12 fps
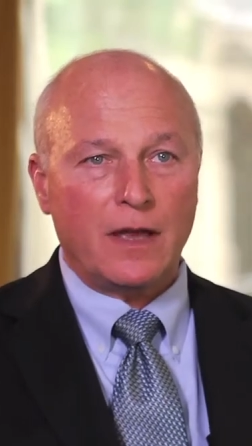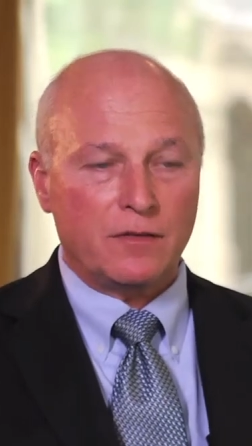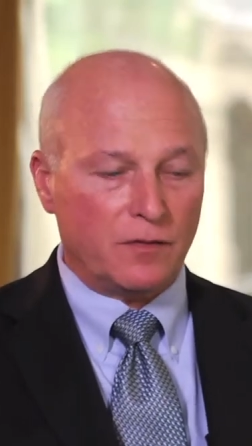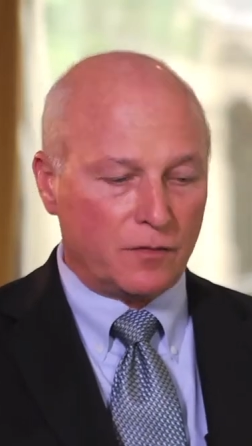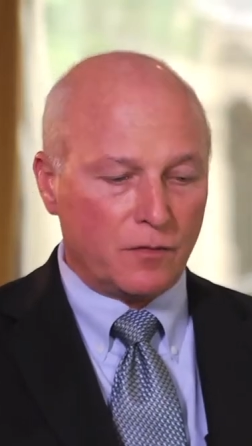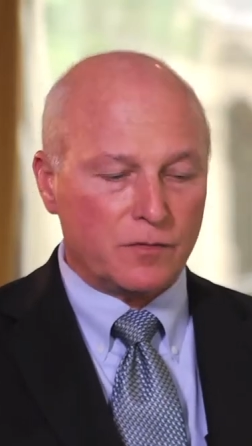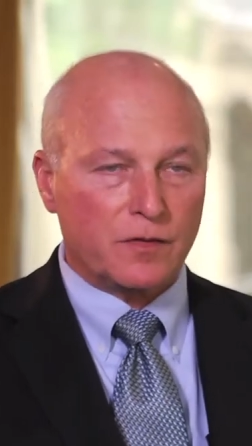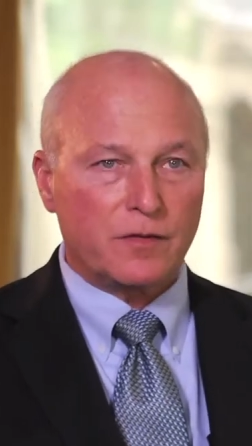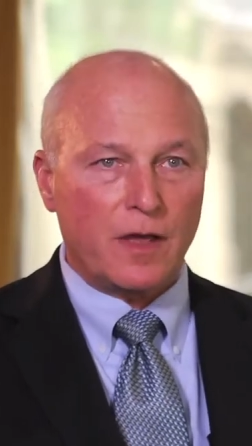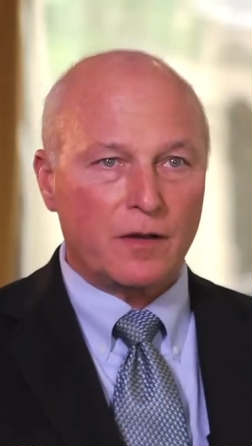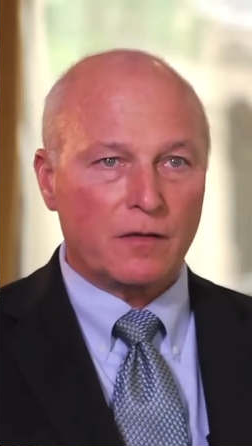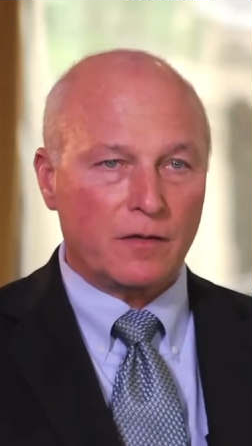as a surgery
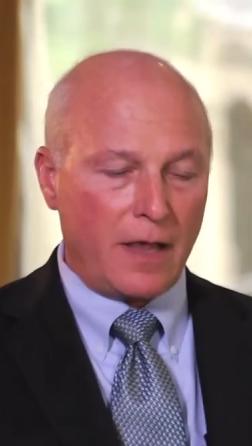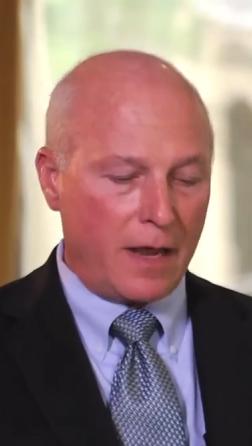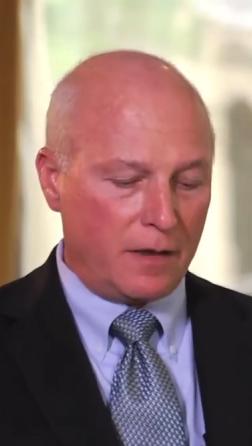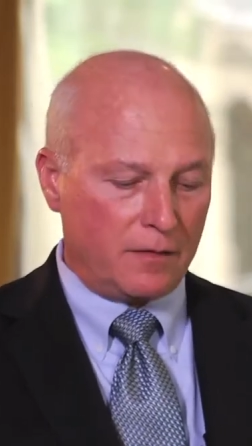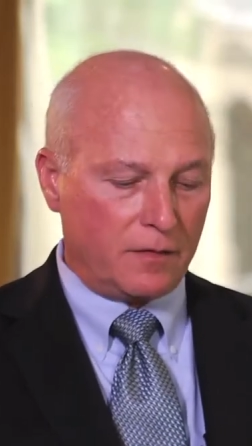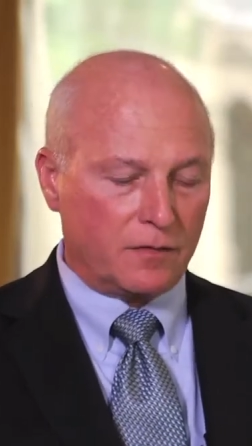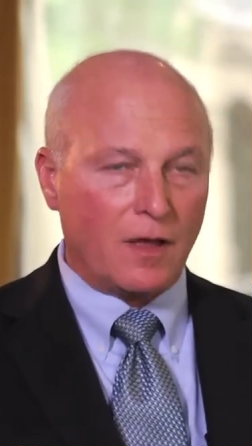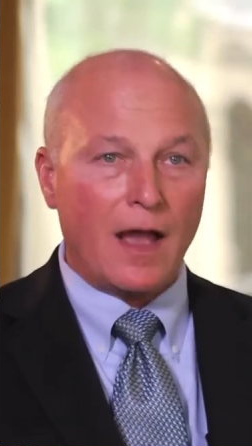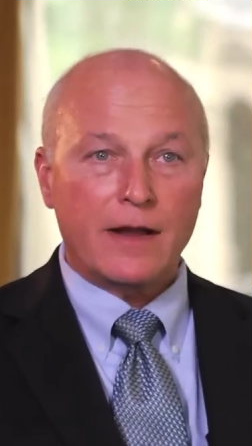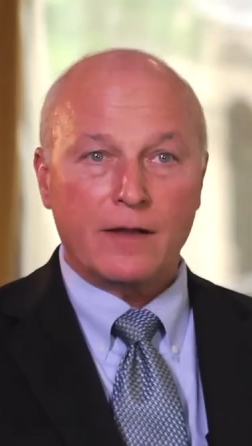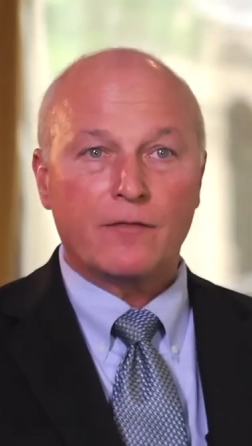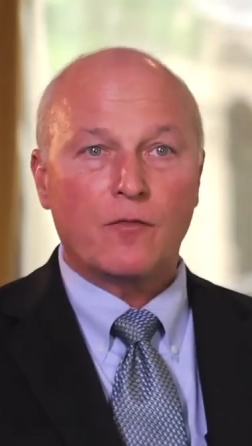center, and in
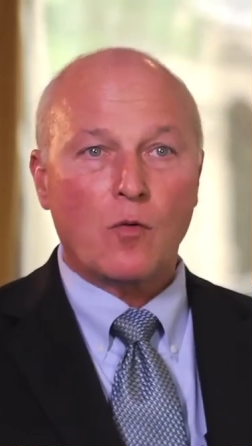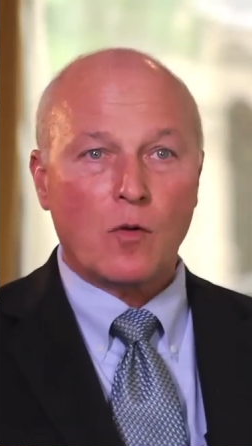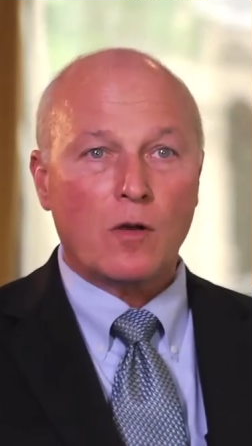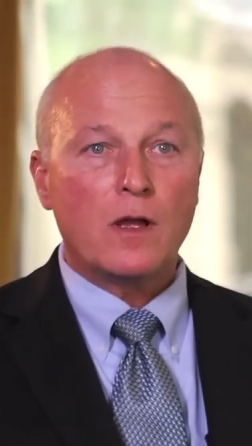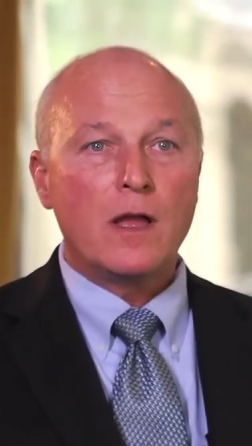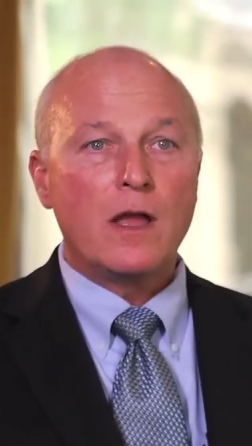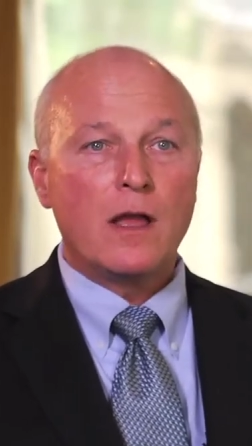society for